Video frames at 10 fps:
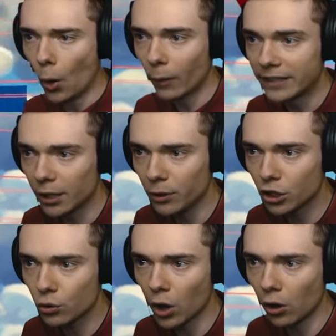Wait, can we
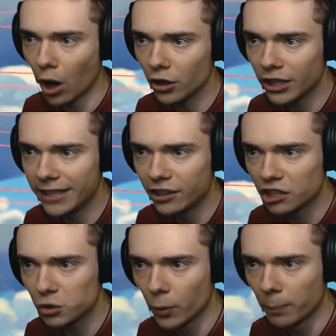crawl underneath the
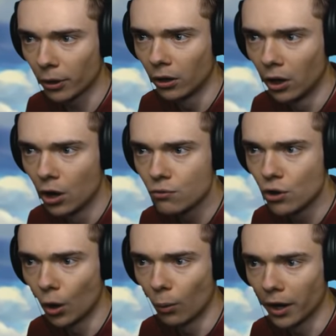sweeper?
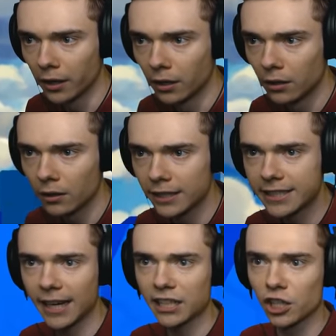No way. Is
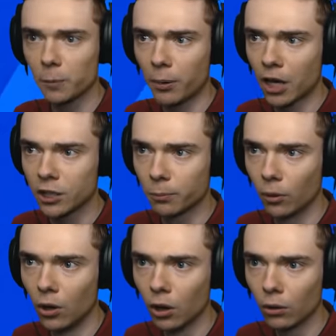that actually
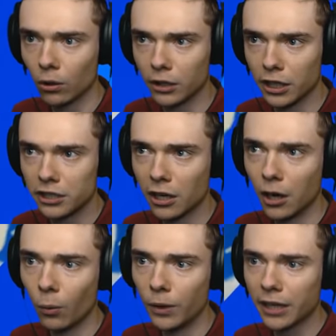possible? Look at this.
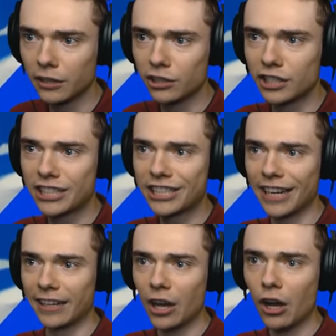We can just sit